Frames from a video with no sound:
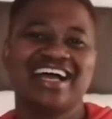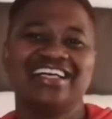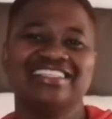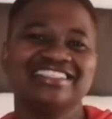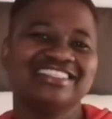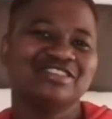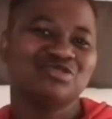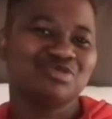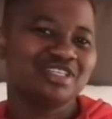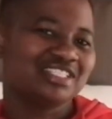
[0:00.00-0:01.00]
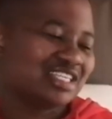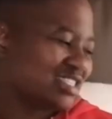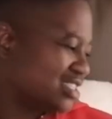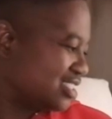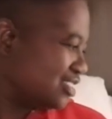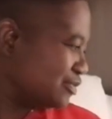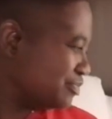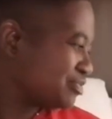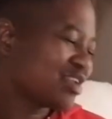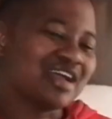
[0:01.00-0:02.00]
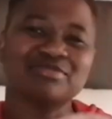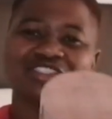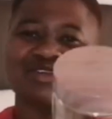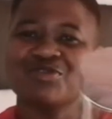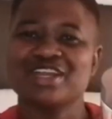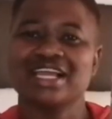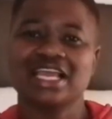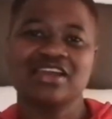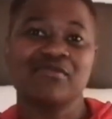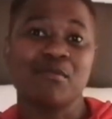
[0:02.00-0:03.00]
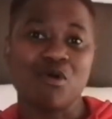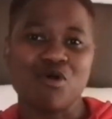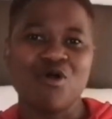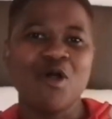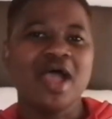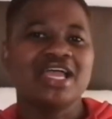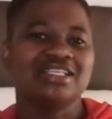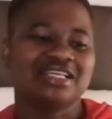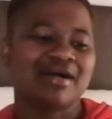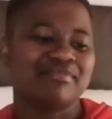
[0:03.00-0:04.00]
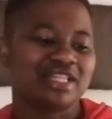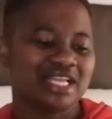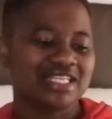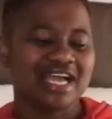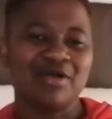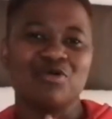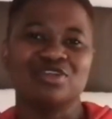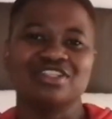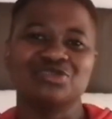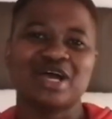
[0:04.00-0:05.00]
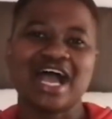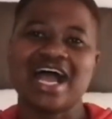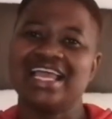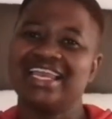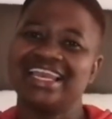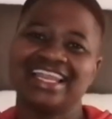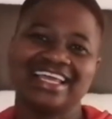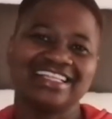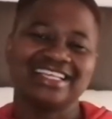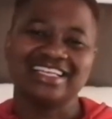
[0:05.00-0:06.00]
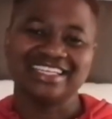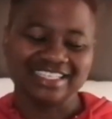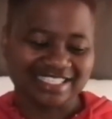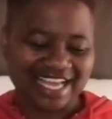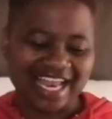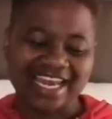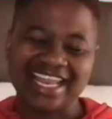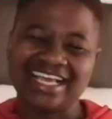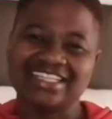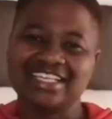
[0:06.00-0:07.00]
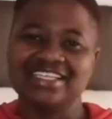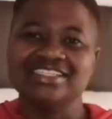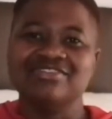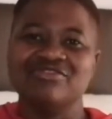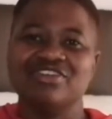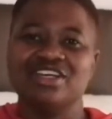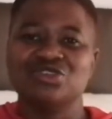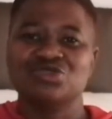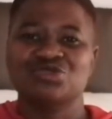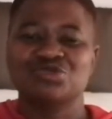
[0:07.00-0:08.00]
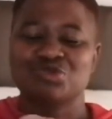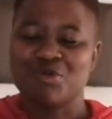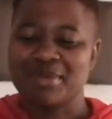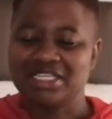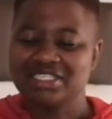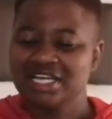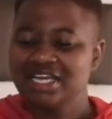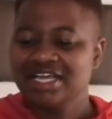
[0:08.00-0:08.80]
I just said, wait and see. I'm still gonna get more, and I'm glad I got this. I like the lid. I like the lid so much.